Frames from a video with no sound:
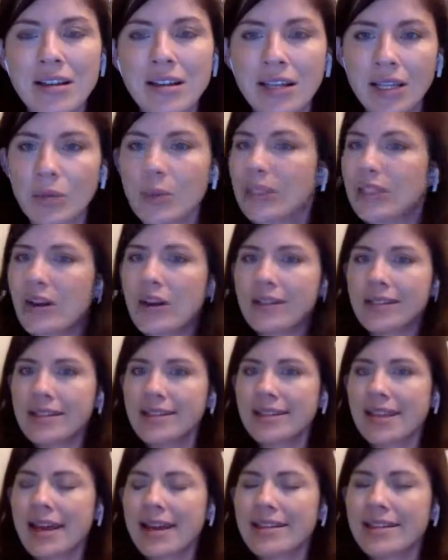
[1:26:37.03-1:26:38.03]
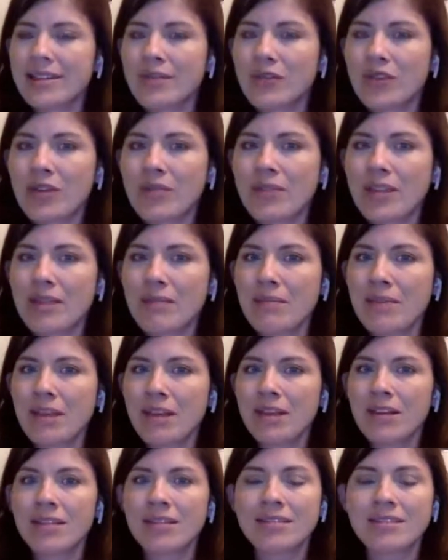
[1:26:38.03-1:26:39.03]
He would not disguise it from them,
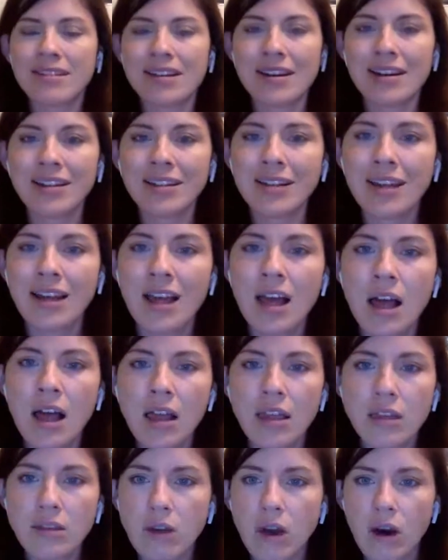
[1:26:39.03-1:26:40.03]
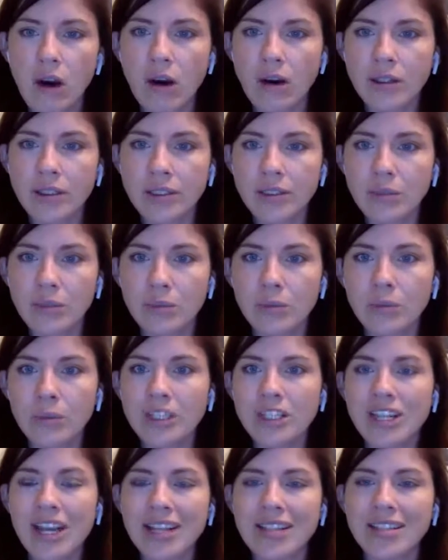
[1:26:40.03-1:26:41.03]
he said. The heart
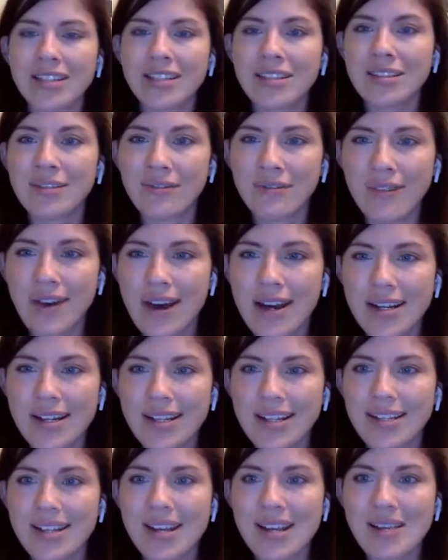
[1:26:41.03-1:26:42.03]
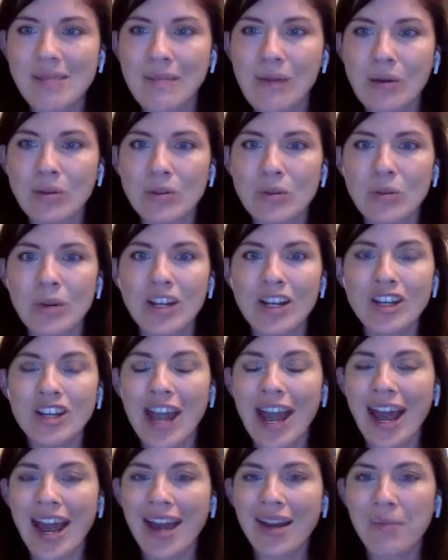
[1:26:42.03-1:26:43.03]
which had divined his inmost wish
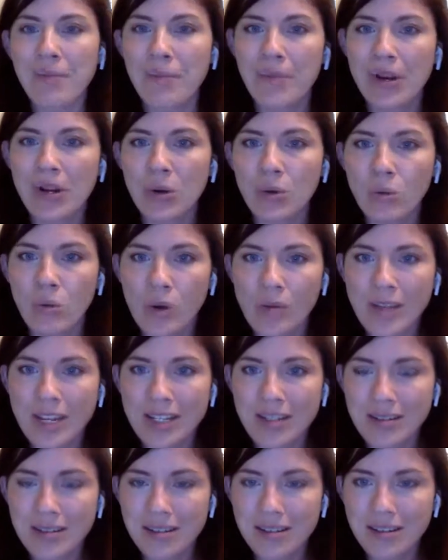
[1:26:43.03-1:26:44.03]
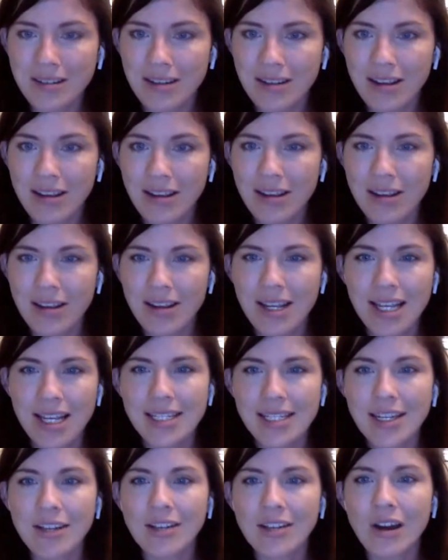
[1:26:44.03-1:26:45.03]
had been a woman's.
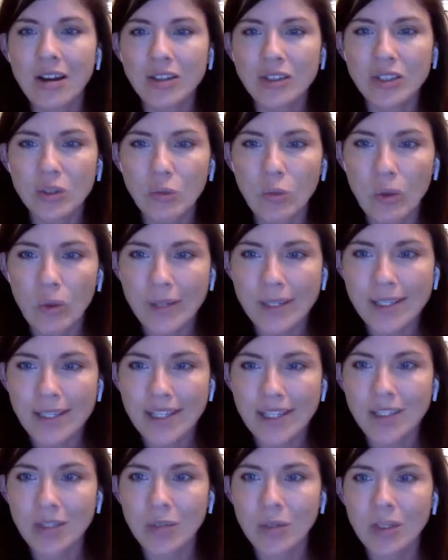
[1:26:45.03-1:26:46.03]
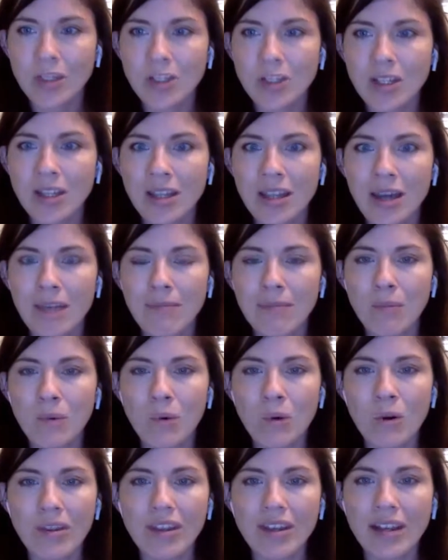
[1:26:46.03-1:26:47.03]
Is it not to woman's intuition that
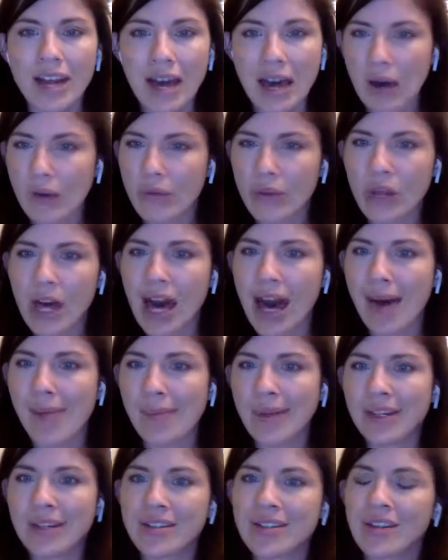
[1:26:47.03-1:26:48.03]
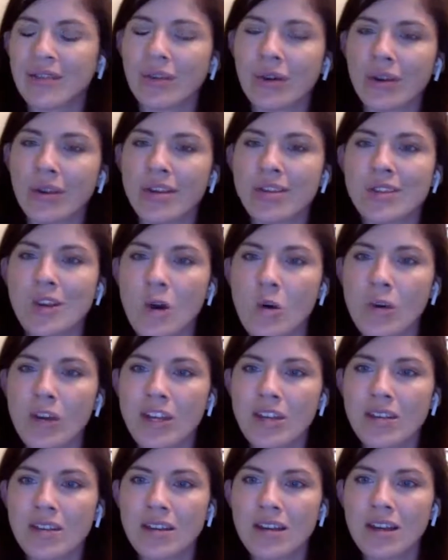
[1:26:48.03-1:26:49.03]
more than half the happiness of earth is
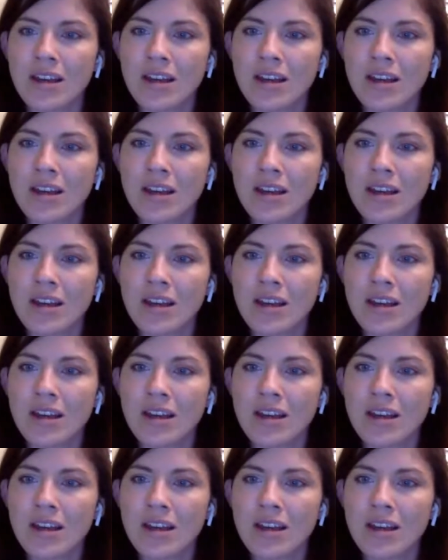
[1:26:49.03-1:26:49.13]
owing?